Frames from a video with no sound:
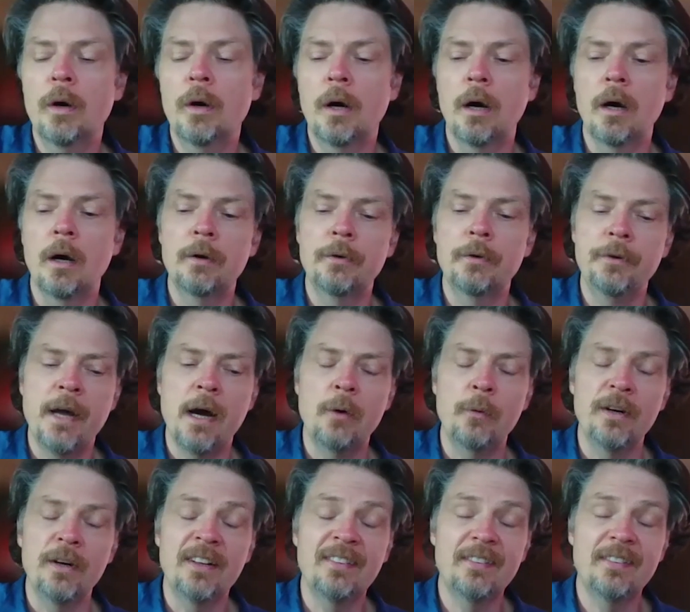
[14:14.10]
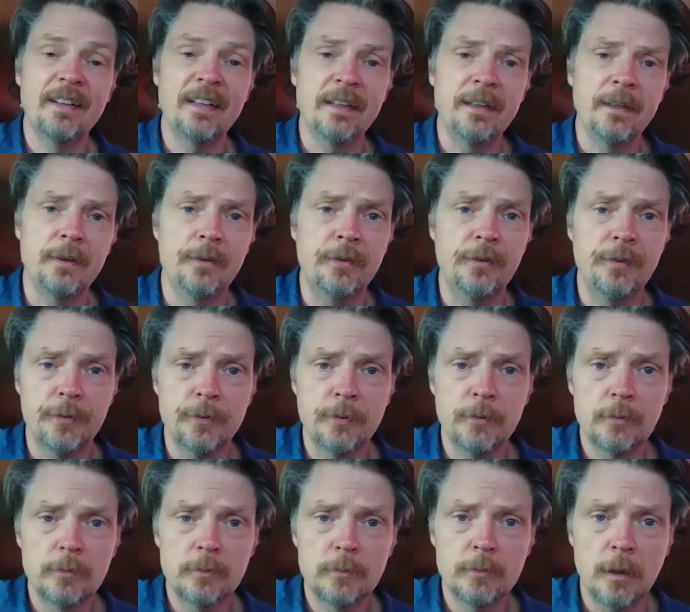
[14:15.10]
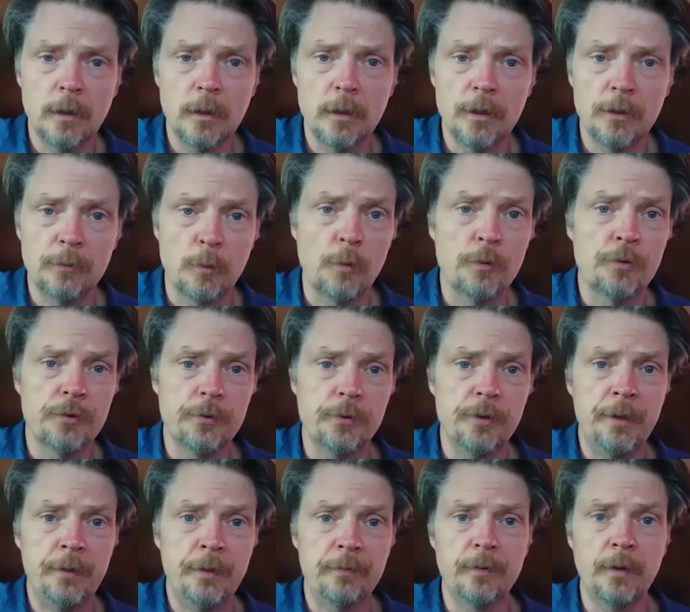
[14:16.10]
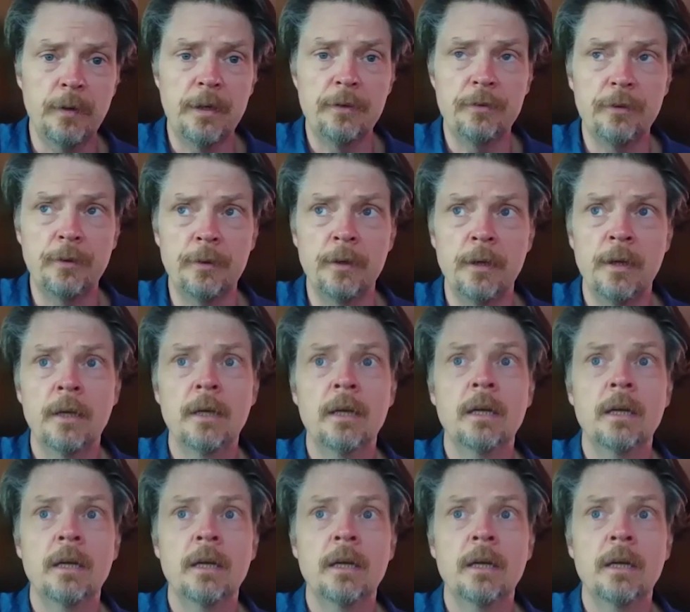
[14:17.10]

uh, now exceeds uh, grocery inflation,